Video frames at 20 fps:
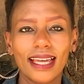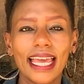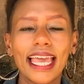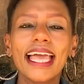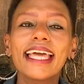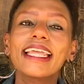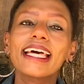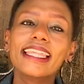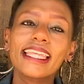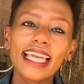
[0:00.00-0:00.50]

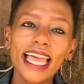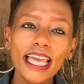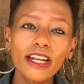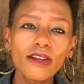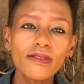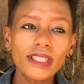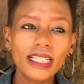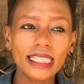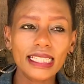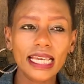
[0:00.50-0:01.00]
And at the end of
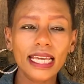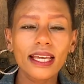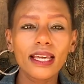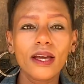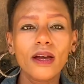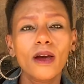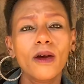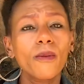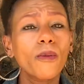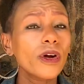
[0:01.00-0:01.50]
the day,
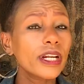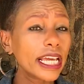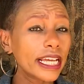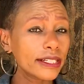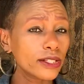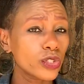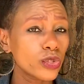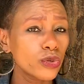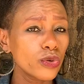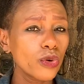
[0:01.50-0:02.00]
what I
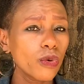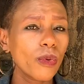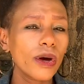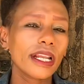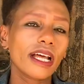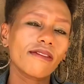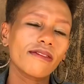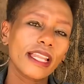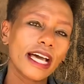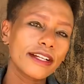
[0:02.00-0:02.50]
do, what
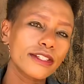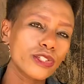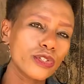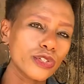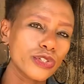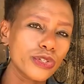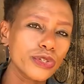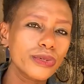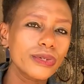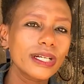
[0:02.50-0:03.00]
I've learned to
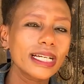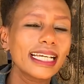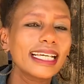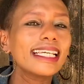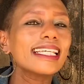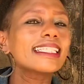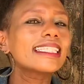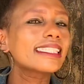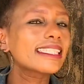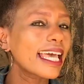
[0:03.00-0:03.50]
do,
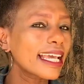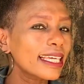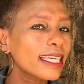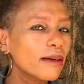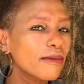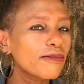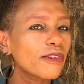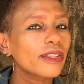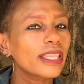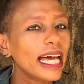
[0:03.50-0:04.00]
is thank
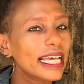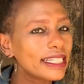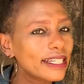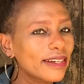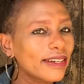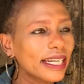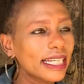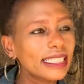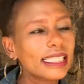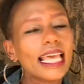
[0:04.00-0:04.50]
Him for that
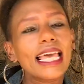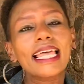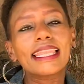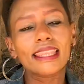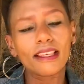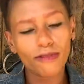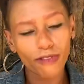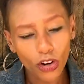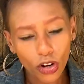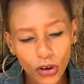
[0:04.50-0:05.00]
grace. And
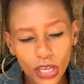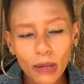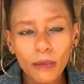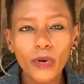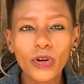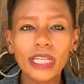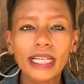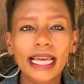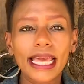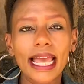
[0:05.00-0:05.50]
the following
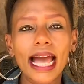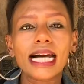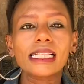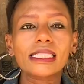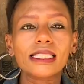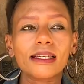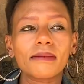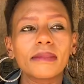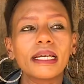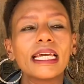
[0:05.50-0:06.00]
morning, I ask
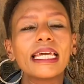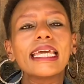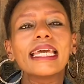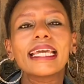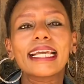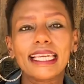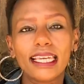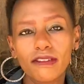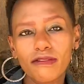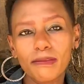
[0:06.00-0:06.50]
Him,
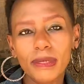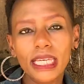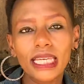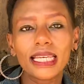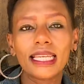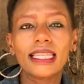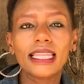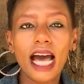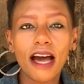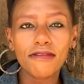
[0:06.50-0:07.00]
give me
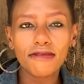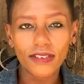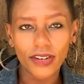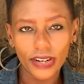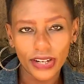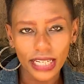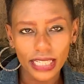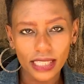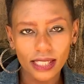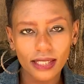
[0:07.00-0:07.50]
enough
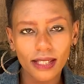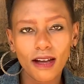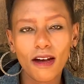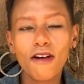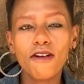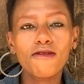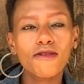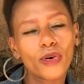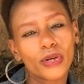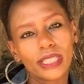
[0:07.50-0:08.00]
grace
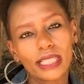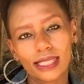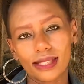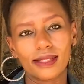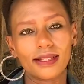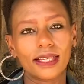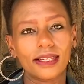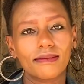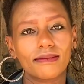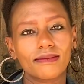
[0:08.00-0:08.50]
for this day.